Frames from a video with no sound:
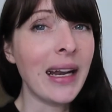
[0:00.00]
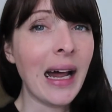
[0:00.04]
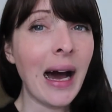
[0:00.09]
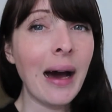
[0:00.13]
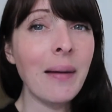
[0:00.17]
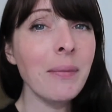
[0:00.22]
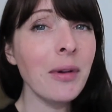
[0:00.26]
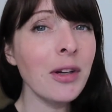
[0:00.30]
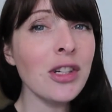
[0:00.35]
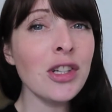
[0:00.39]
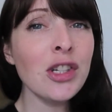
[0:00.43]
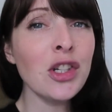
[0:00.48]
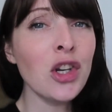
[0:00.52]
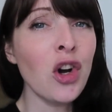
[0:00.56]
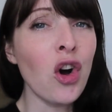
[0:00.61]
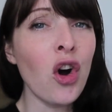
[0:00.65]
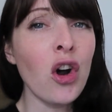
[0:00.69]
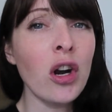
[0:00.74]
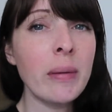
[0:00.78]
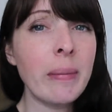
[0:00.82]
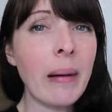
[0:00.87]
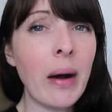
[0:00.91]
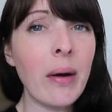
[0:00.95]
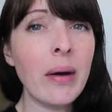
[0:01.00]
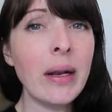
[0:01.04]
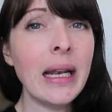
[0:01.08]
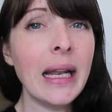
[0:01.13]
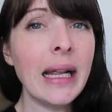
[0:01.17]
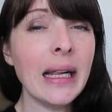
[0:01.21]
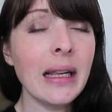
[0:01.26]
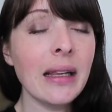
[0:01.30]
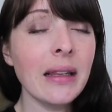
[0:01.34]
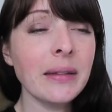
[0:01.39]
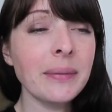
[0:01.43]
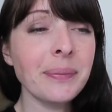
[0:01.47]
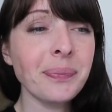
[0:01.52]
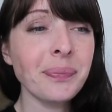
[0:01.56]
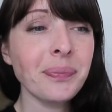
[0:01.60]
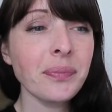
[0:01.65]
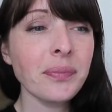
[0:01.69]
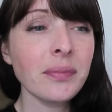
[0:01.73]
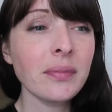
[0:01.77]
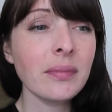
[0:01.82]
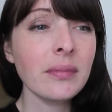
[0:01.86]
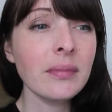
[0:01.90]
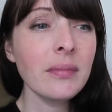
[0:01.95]
Now I'm not just talking about a little
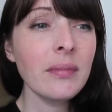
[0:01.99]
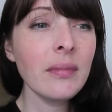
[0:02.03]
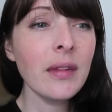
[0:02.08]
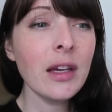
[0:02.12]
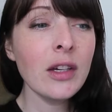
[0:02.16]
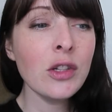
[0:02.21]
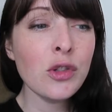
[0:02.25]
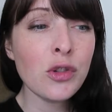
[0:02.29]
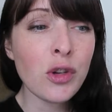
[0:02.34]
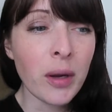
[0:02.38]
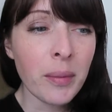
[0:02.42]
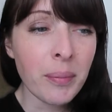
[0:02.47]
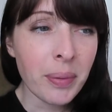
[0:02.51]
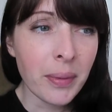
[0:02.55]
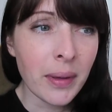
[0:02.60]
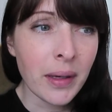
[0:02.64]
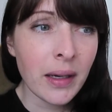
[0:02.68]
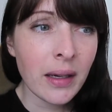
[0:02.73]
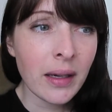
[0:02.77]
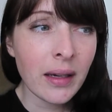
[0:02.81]
drip.